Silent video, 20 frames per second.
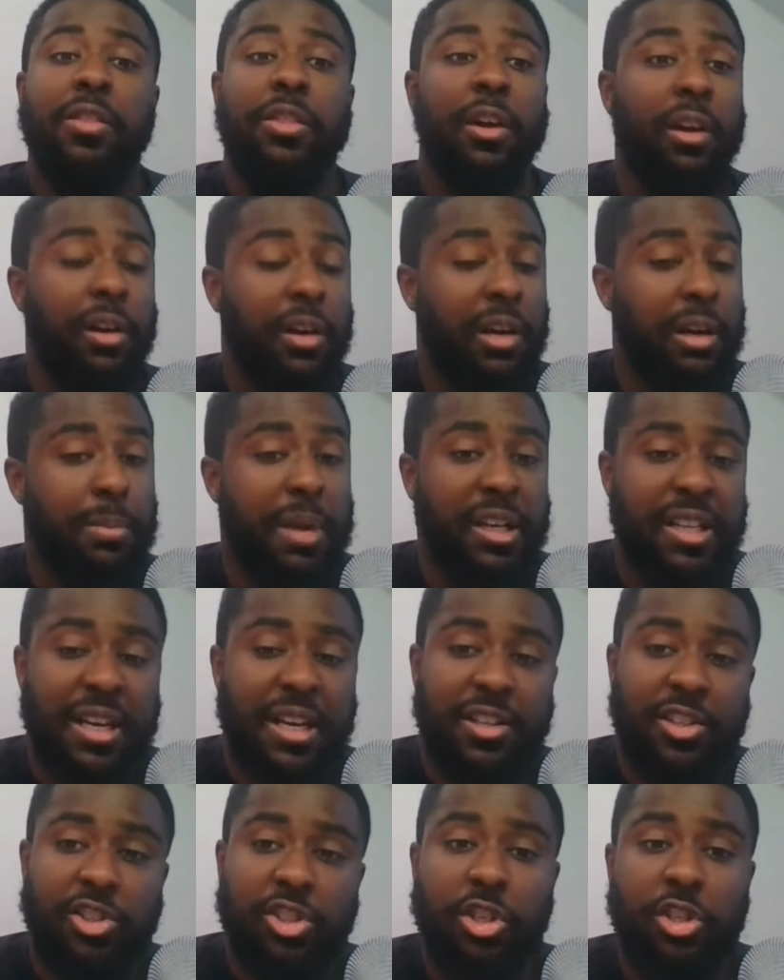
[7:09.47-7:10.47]
they're going to make
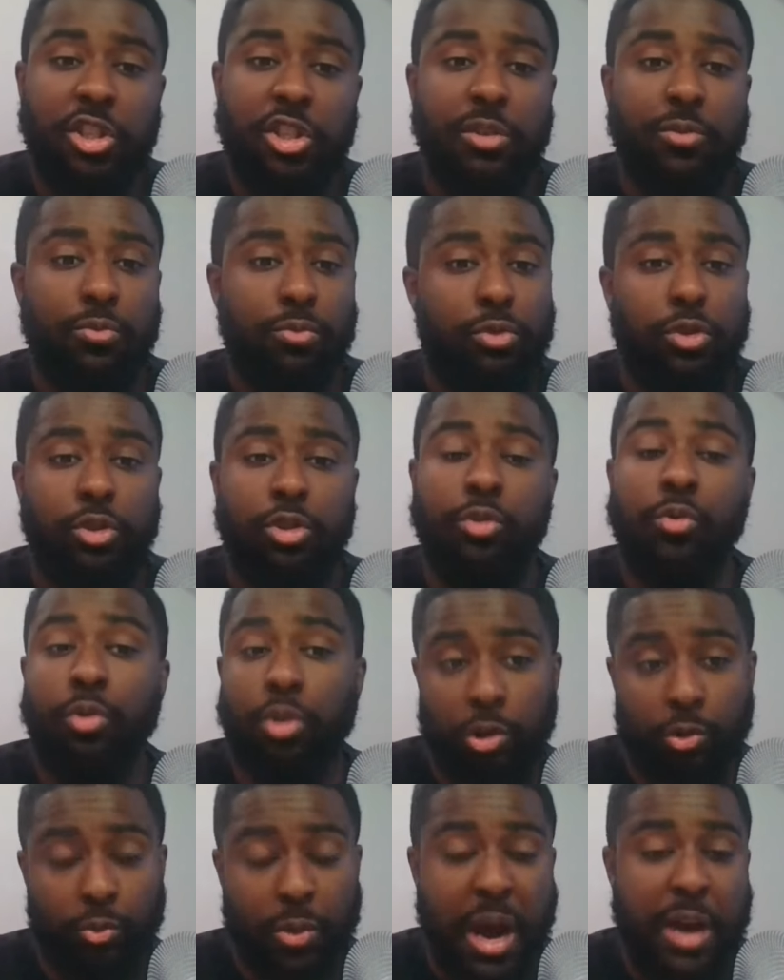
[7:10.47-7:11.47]
that decision
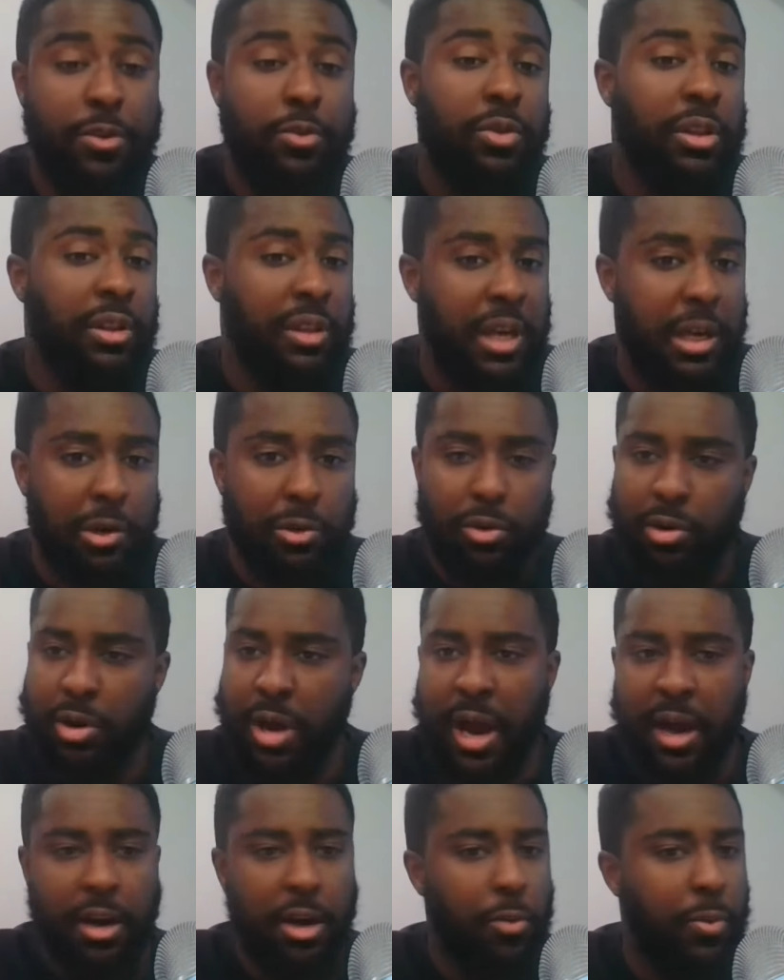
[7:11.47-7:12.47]
sooner rather than later. They're
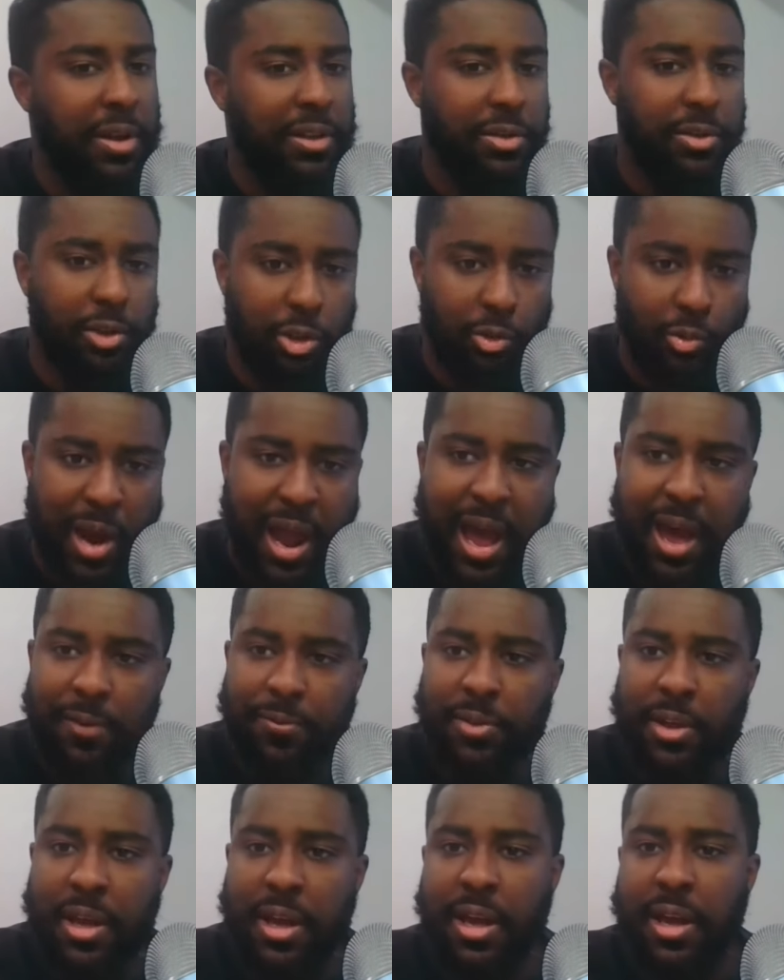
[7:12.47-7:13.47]
not going to wait till the
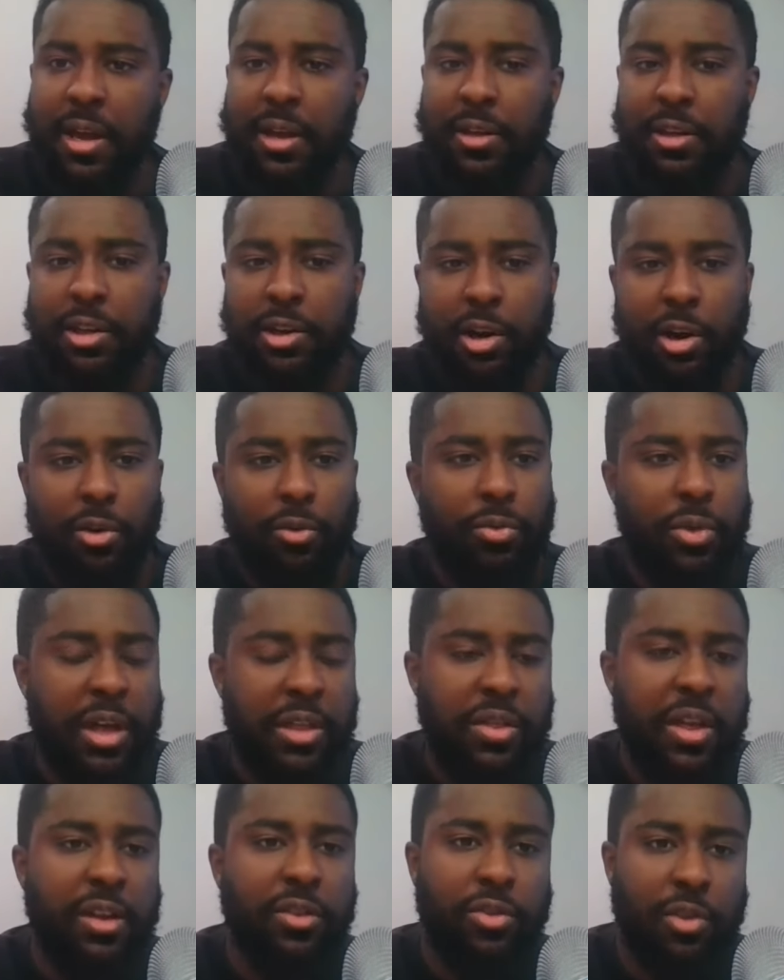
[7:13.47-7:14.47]
draft. You know,
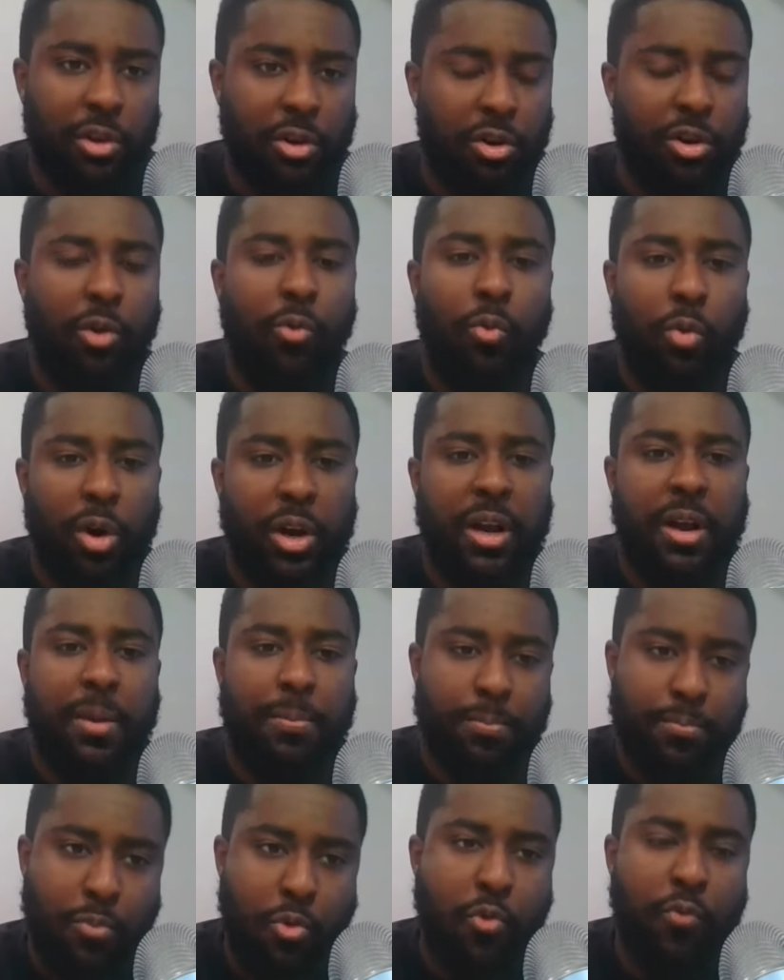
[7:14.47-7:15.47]
they're going to want
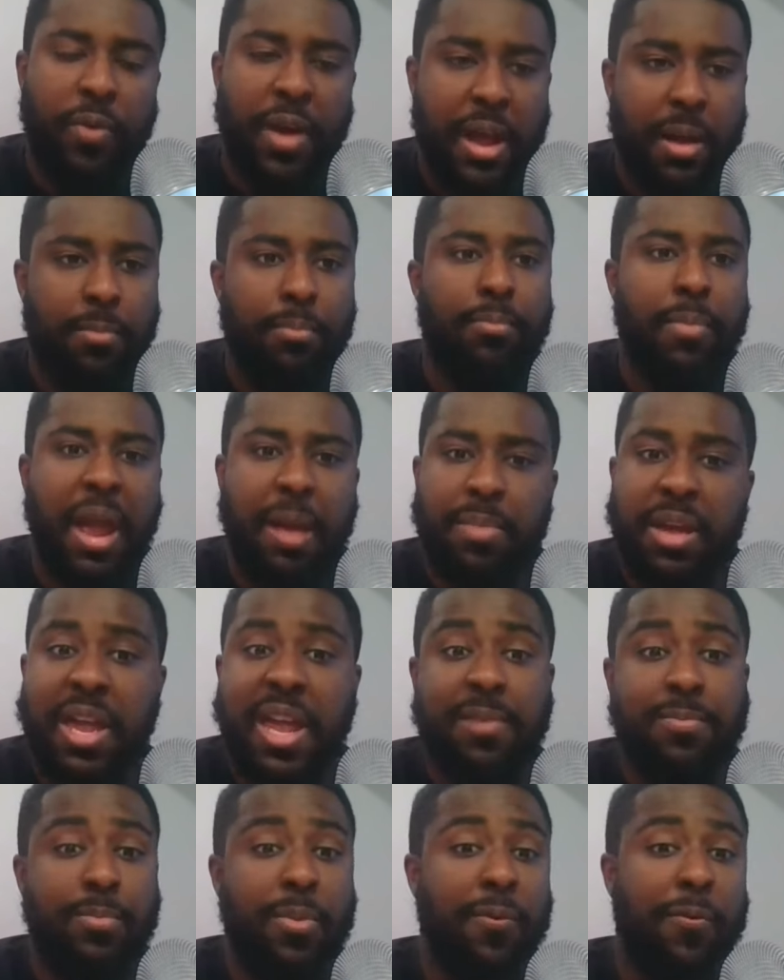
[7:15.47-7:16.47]
to move him
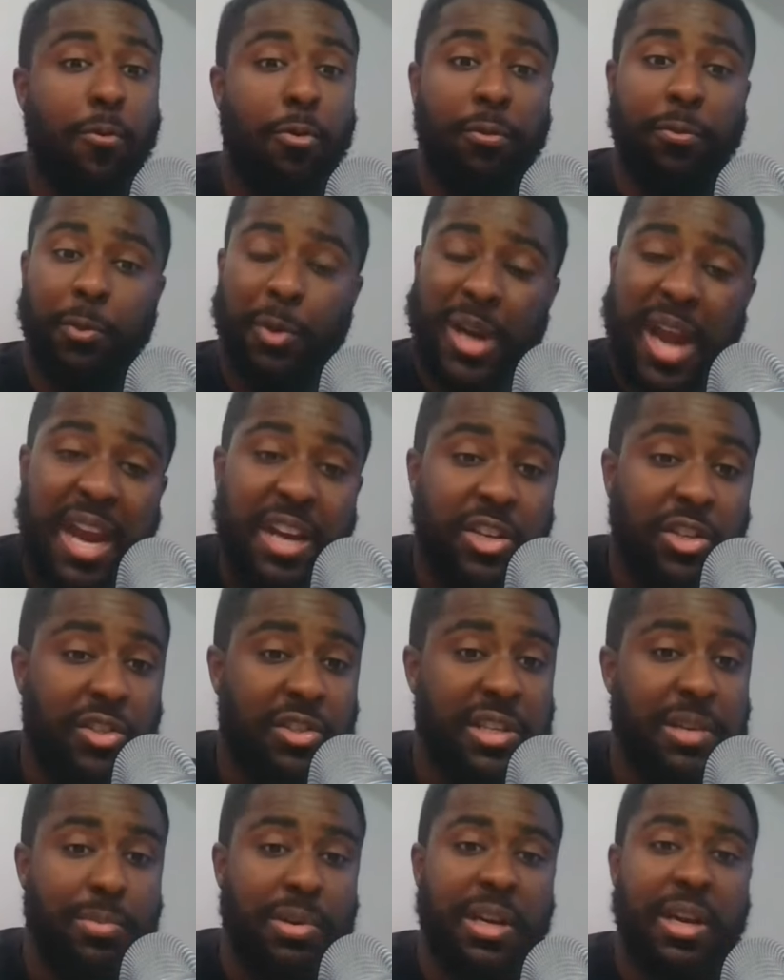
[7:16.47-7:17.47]
maybe even before free
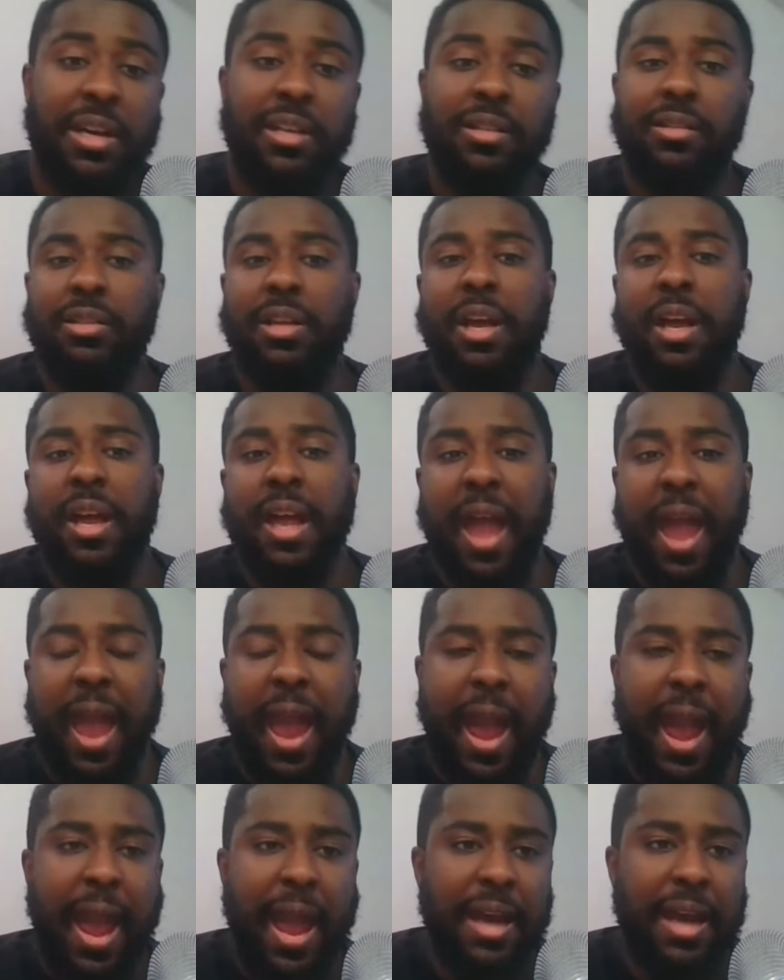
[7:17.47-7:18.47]
agency begins
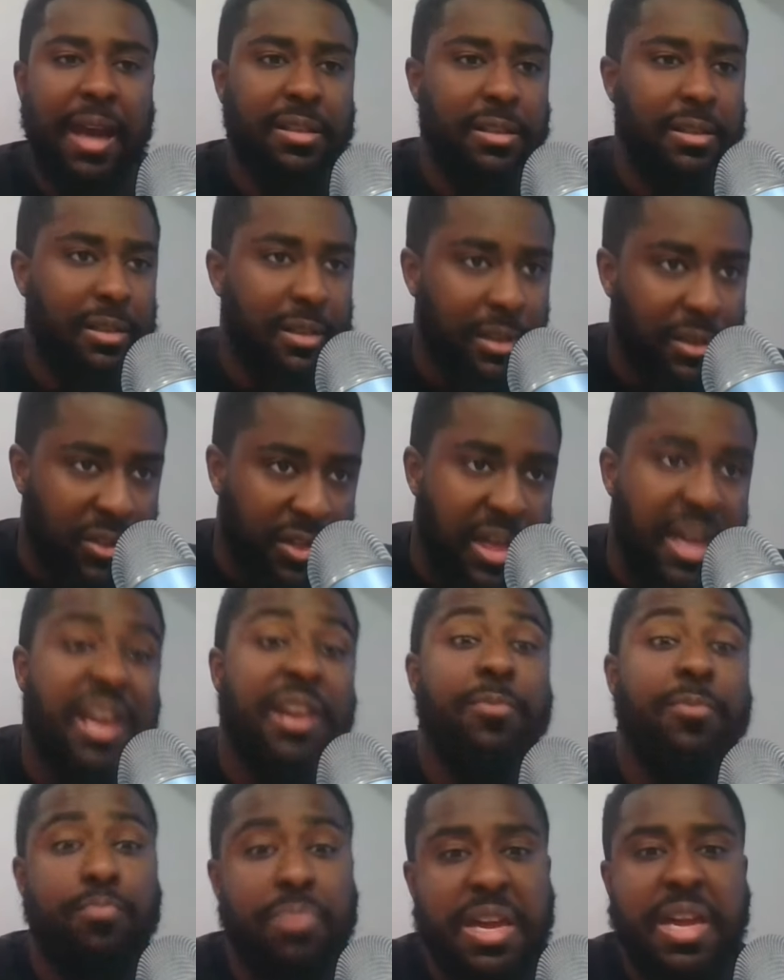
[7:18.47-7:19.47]
and
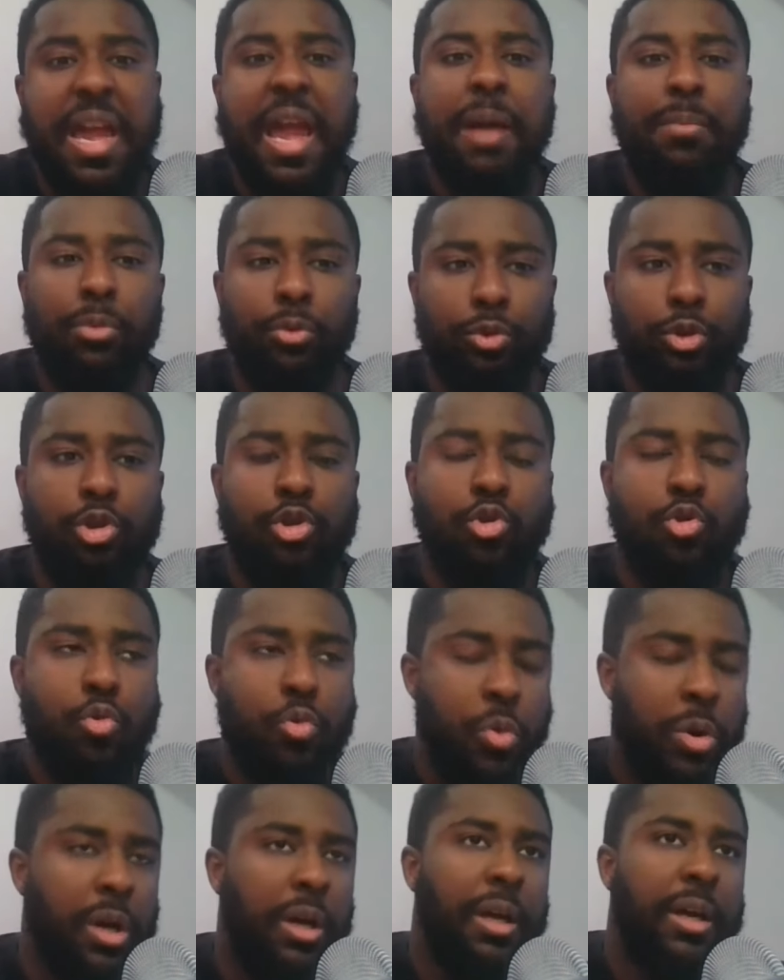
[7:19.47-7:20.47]
then be able
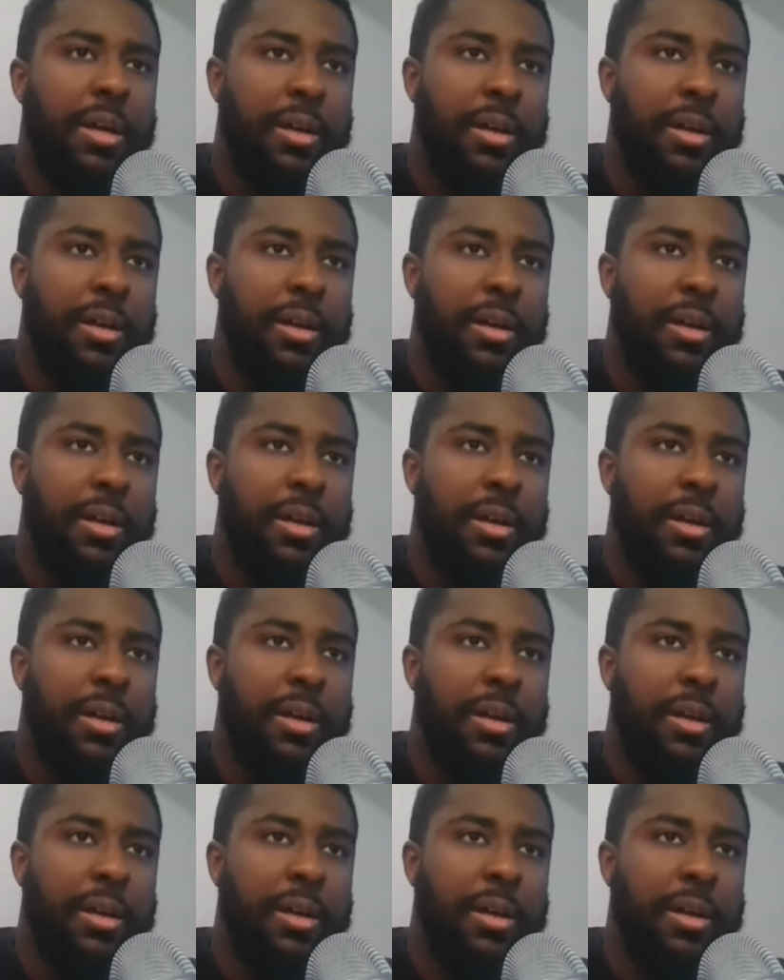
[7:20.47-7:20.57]
to